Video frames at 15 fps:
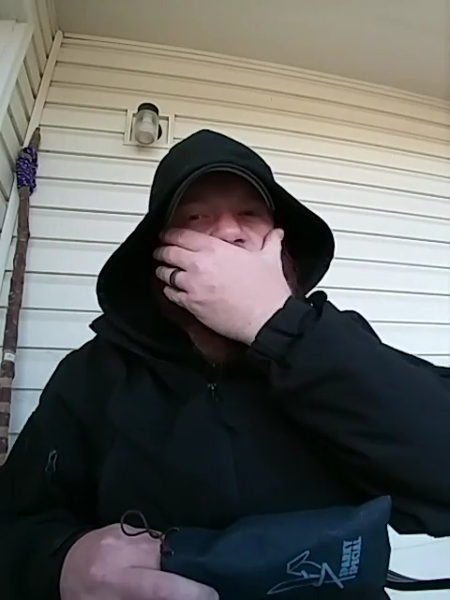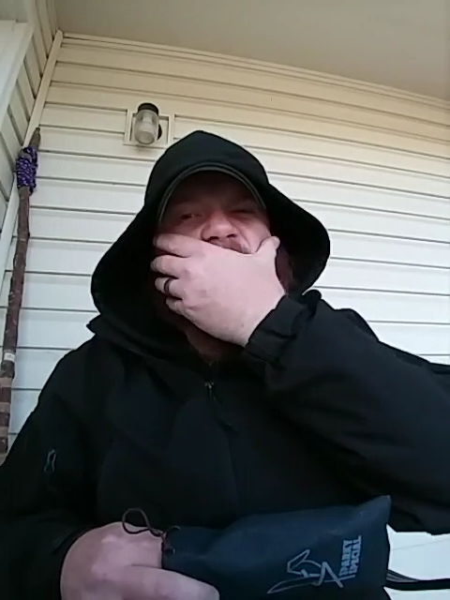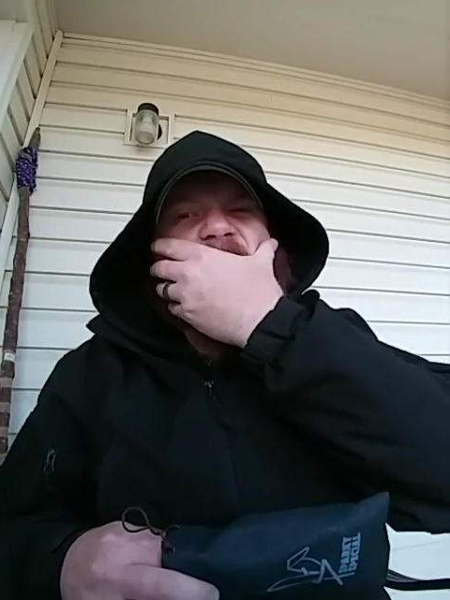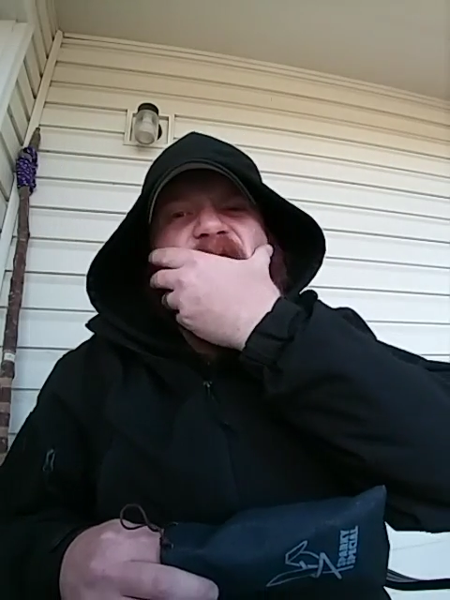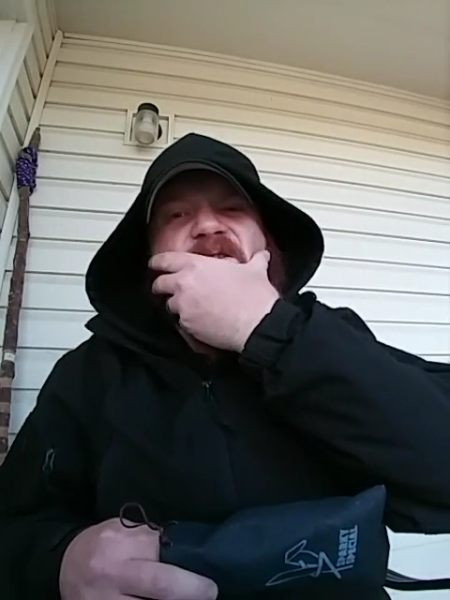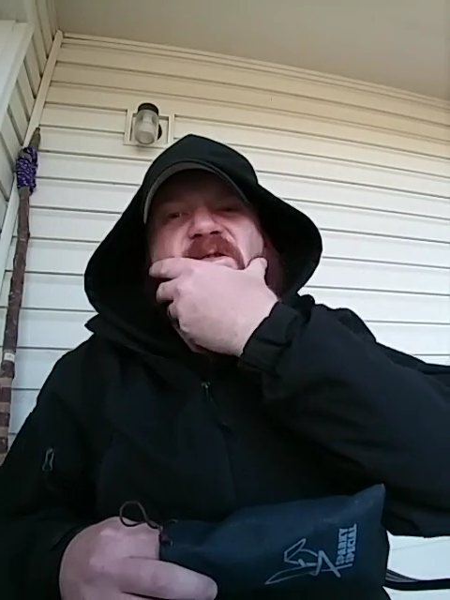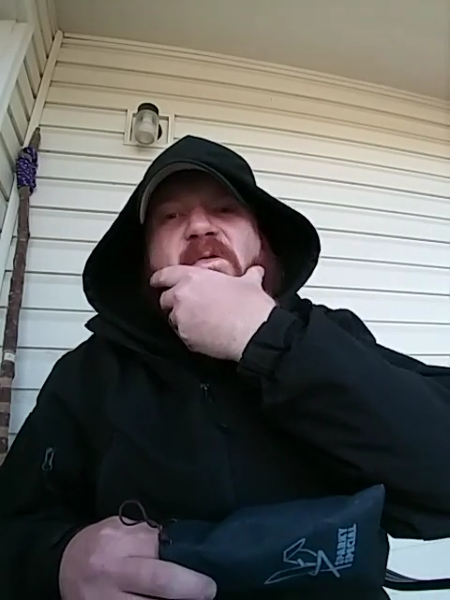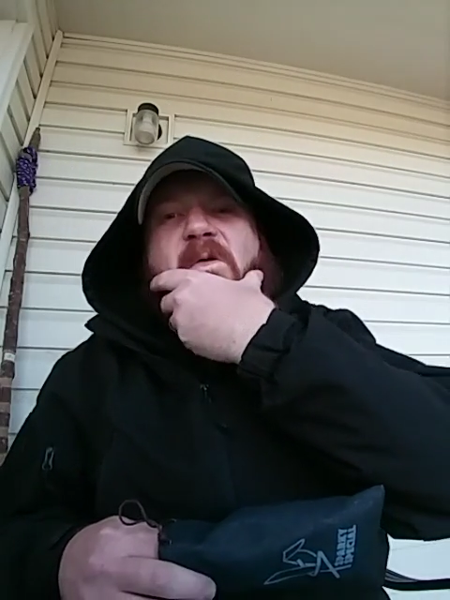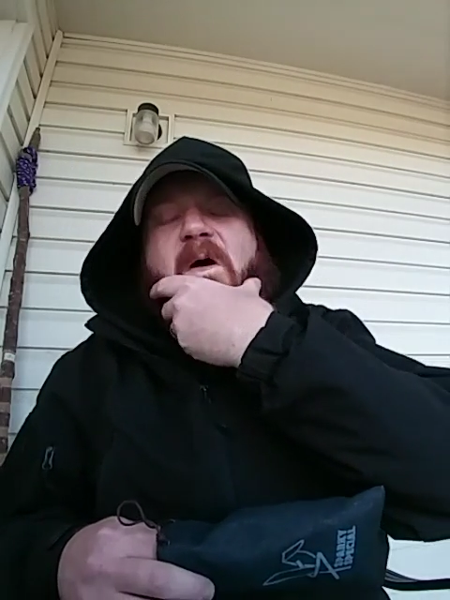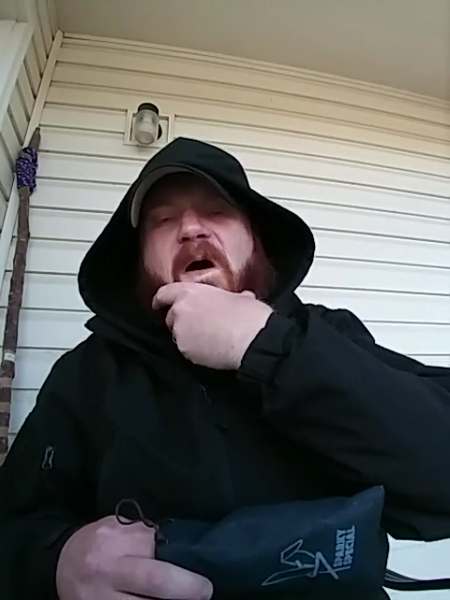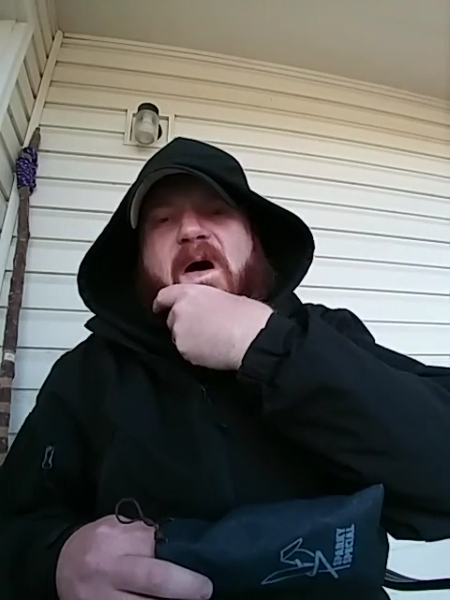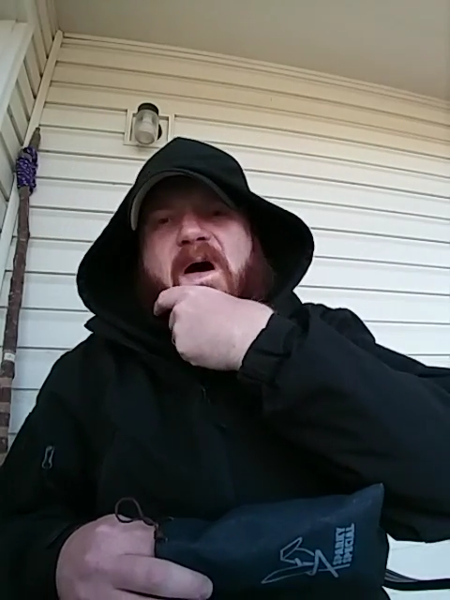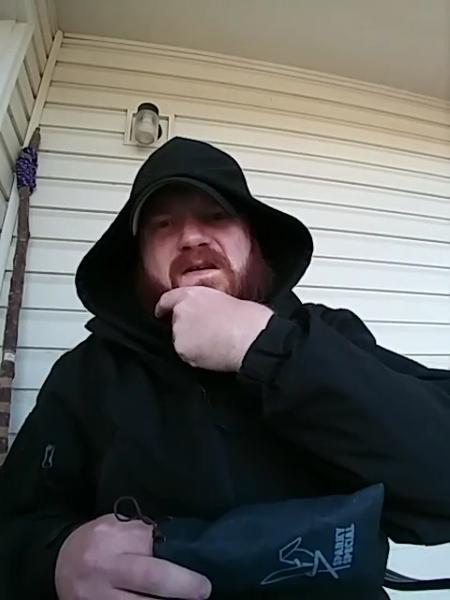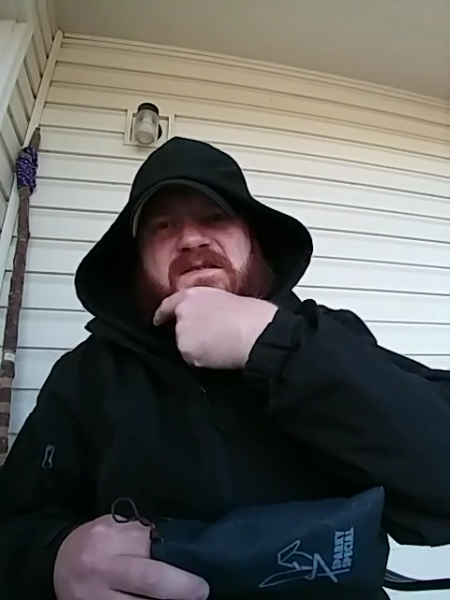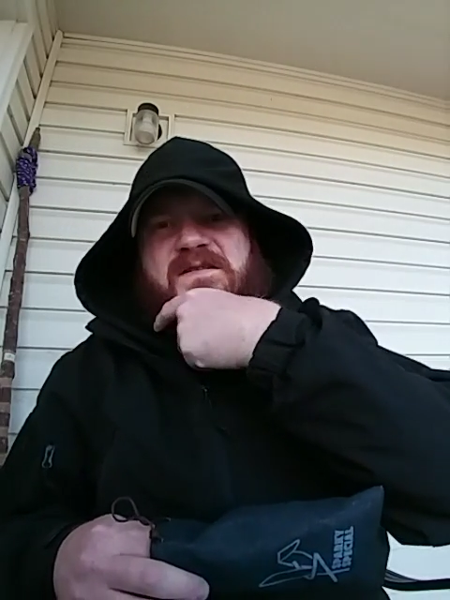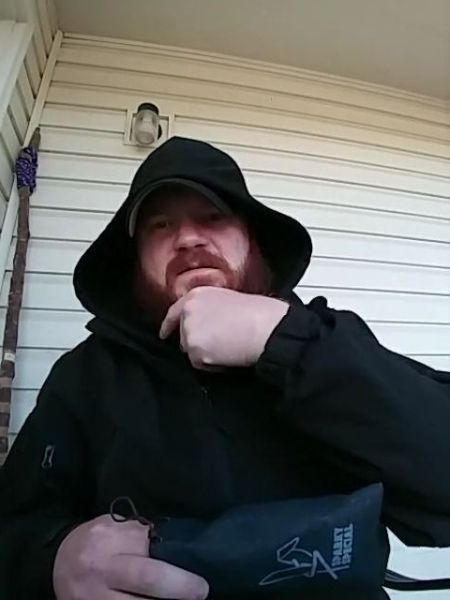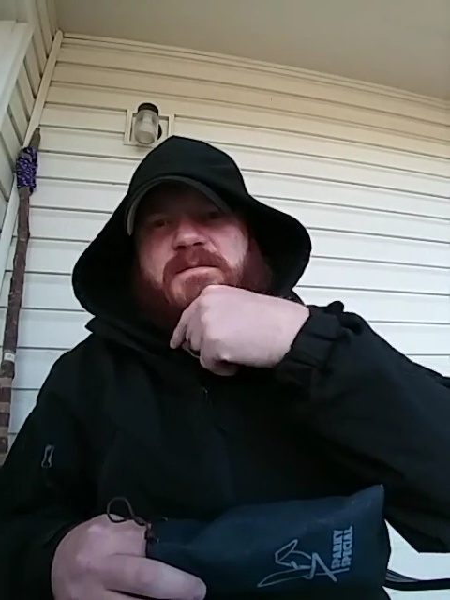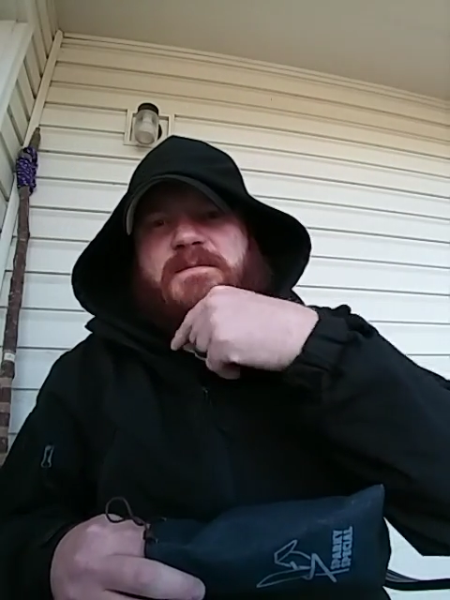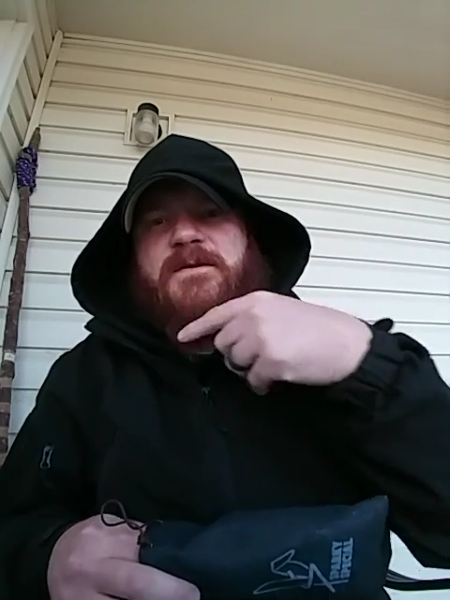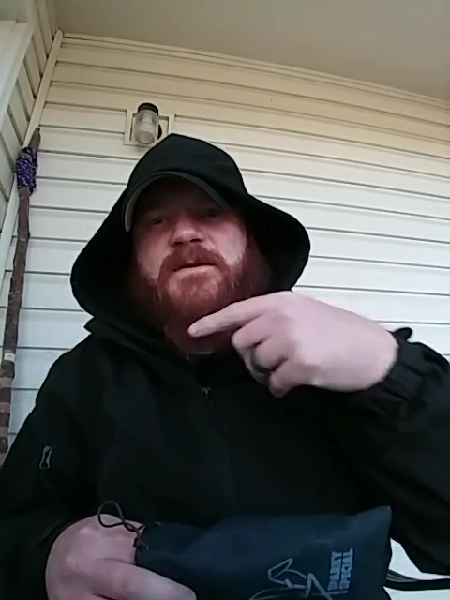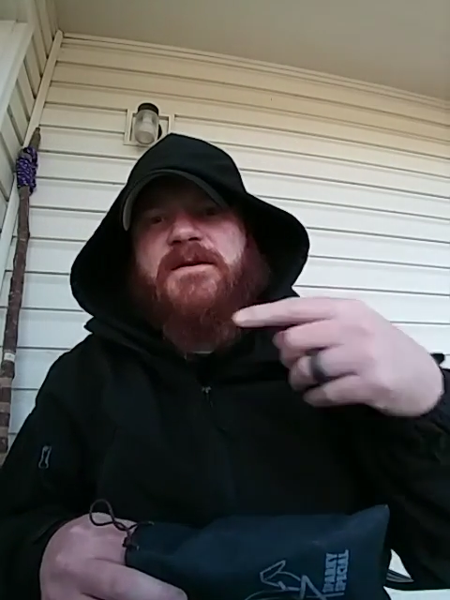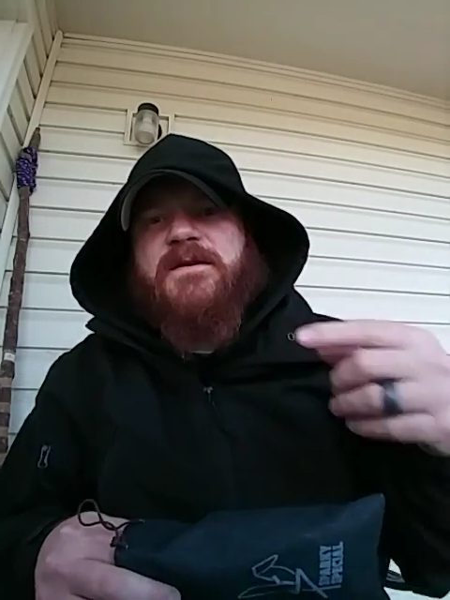just do
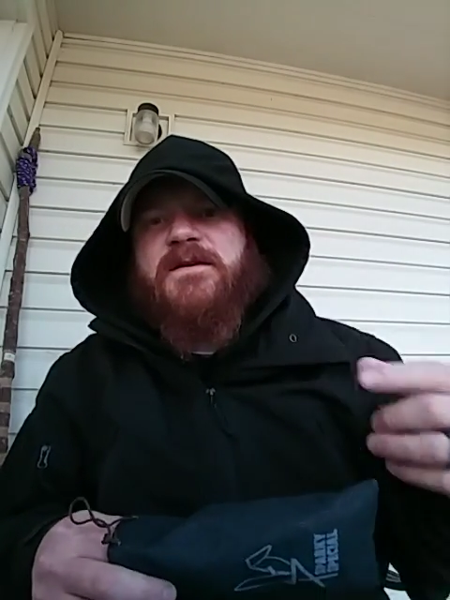awesome